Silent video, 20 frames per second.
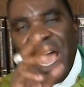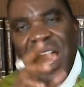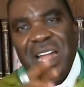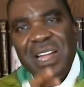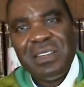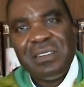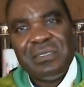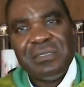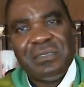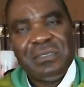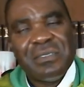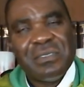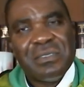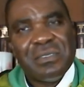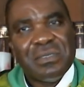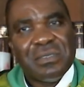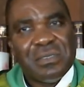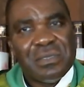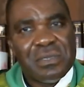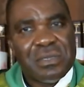
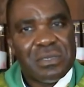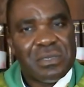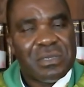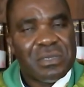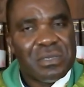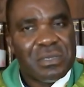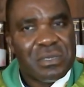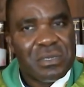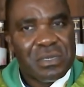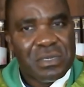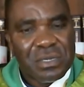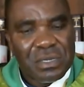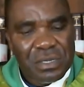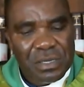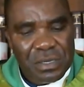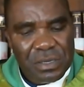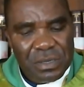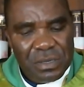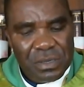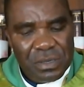
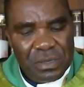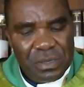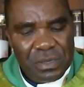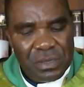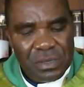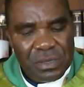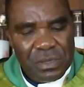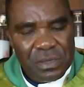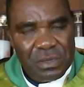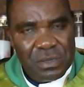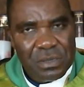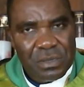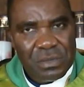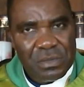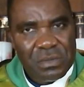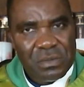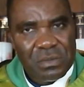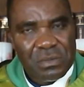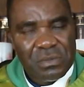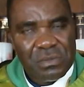
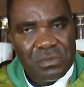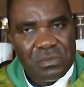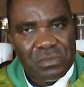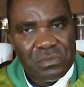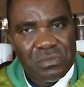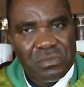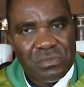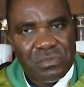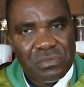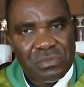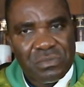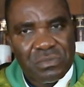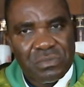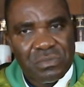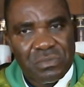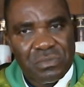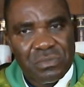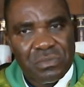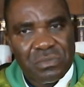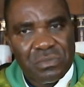
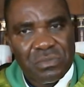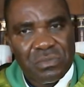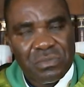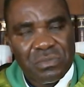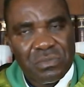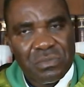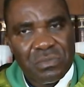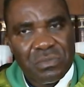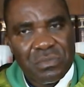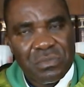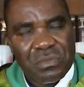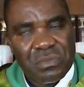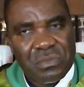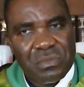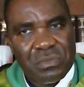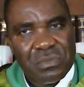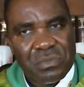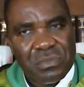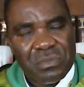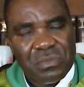
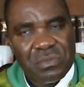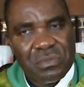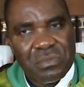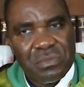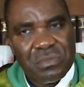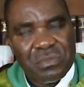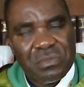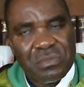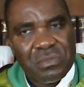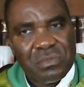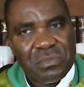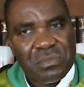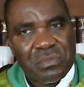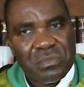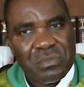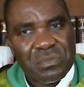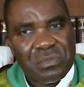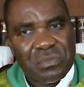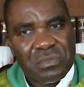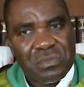
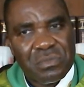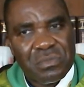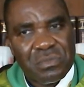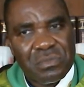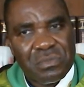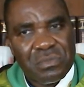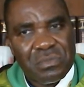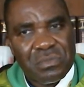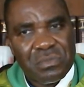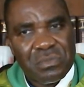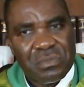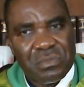[no speech]